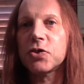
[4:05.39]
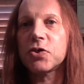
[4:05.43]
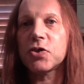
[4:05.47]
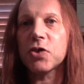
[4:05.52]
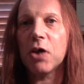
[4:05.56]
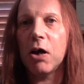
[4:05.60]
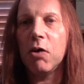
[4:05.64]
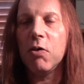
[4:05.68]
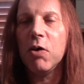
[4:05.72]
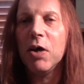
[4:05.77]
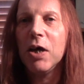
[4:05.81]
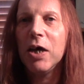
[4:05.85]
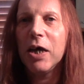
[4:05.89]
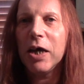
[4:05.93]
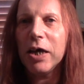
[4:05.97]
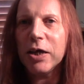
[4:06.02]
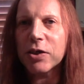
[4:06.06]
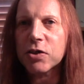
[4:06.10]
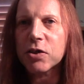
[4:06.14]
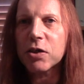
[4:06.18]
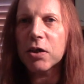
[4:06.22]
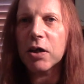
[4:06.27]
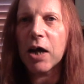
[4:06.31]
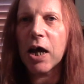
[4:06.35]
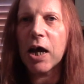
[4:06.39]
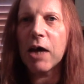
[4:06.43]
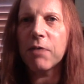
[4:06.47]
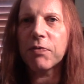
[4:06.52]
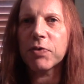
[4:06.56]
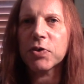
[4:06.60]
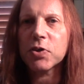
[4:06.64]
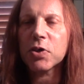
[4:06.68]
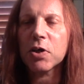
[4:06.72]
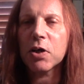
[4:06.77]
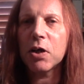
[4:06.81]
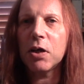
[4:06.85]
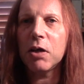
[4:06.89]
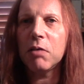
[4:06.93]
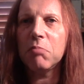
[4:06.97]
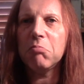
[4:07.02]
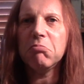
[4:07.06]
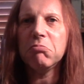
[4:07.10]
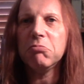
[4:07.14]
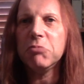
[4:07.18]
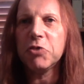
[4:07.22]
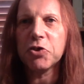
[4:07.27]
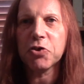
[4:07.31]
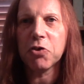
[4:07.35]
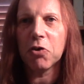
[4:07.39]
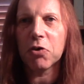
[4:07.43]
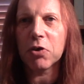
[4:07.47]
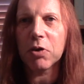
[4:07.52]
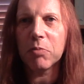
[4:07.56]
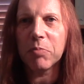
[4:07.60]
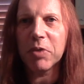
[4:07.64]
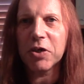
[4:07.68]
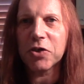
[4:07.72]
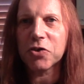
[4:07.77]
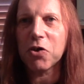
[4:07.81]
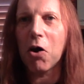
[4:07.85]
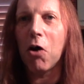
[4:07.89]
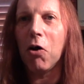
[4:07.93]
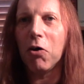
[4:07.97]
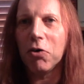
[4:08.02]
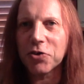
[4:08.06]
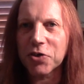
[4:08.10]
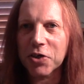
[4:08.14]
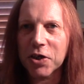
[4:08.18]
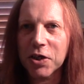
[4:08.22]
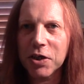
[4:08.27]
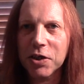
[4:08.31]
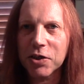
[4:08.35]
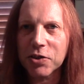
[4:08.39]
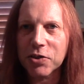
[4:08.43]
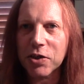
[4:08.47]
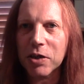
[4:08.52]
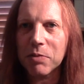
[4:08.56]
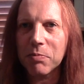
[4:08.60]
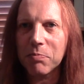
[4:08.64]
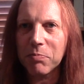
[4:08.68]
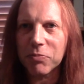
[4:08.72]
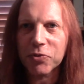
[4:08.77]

so it's going to have it's not going to be as hot as it is